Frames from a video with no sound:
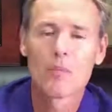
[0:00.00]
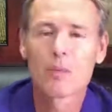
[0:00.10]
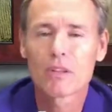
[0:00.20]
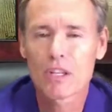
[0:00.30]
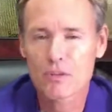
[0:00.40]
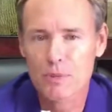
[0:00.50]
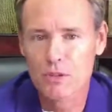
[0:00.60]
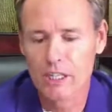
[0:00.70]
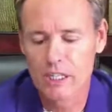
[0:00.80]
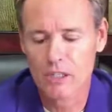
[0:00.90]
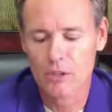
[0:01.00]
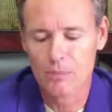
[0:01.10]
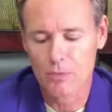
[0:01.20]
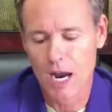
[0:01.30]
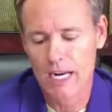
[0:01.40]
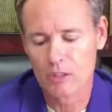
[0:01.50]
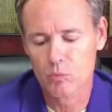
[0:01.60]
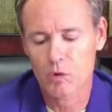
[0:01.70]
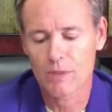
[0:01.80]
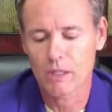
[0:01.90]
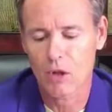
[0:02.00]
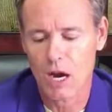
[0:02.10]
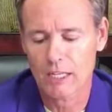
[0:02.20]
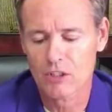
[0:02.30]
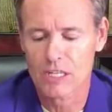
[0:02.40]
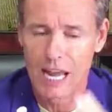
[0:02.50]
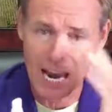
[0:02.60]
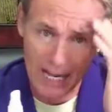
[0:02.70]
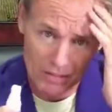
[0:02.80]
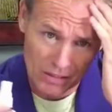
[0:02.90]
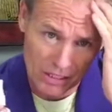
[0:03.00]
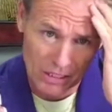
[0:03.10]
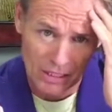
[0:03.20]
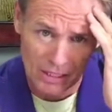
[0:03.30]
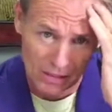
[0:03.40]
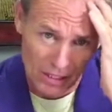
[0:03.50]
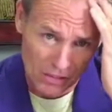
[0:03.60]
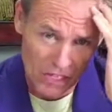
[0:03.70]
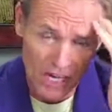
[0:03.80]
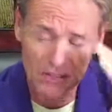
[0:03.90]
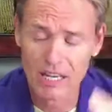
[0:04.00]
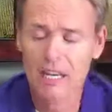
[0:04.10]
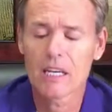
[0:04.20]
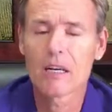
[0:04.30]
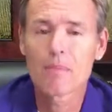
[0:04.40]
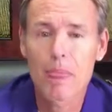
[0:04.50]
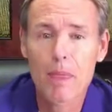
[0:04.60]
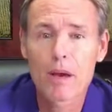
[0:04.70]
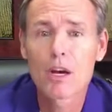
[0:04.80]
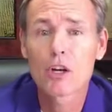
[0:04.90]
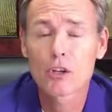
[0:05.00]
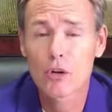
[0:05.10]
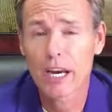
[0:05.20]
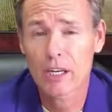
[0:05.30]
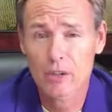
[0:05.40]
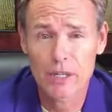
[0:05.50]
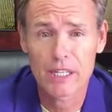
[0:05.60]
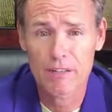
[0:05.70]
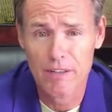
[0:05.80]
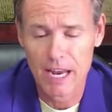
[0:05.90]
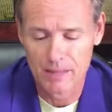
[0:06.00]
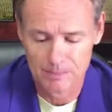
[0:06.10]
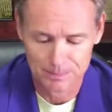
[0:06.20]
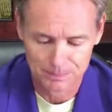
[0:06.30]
but this particular product will be launched at the Asante Great Green Event.